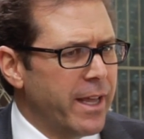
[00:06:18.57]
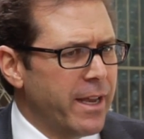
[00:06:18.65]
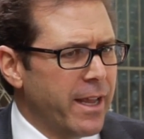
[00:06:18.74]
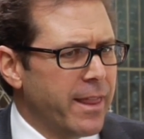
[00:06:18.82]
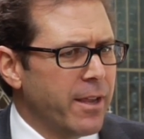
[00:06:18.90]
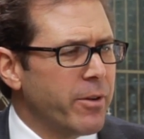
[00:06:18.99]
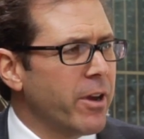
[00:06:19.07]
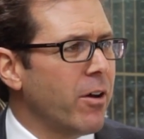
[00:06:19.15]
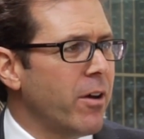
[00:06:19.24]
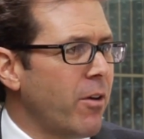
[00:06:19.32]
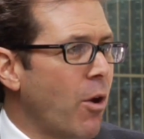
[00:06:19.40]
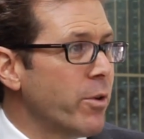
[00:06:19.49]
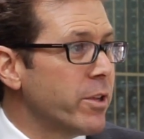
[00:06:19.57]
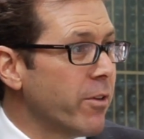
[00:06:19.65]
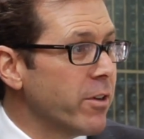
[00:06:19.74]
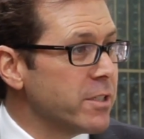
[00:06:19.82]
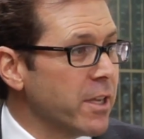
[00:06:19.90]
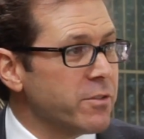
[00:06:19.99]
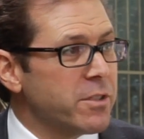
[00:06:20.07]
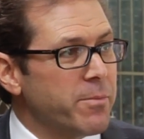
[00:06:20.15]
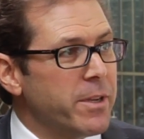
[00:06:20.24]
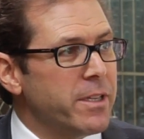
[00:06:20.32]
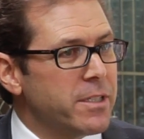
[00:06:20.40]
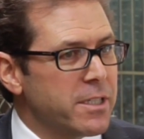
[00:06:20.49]
And I think we all owe it to ourselves
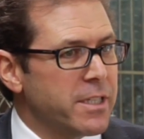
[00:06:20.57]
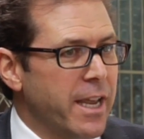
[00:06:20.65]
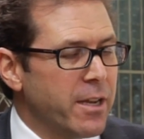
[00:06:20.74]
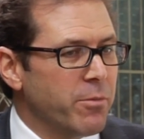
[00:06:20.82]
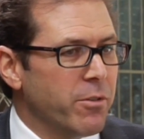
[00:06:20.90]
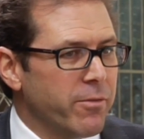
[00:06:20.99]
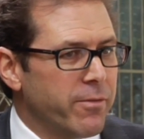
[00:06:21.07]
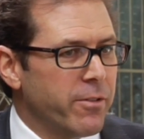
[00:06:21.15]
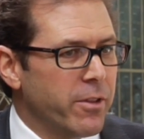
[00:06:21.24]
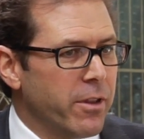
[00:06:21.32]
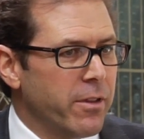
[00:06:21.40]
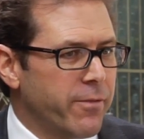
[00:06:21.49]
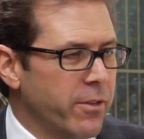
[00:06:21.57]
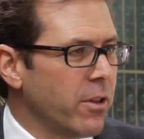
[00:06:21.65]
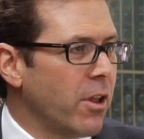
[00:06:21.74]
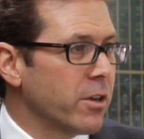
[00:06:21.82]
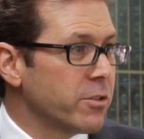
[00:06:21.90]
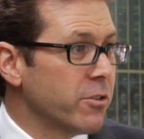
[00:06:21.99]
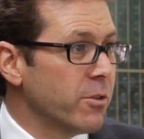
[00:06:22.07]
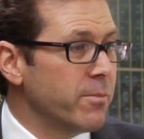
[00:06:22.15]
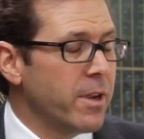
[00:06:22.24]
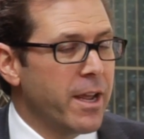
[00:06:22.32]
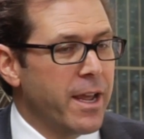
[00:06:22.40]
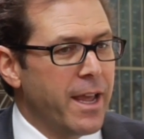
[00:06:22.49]
to be sustainable for the long
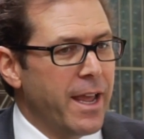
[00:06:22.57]
term.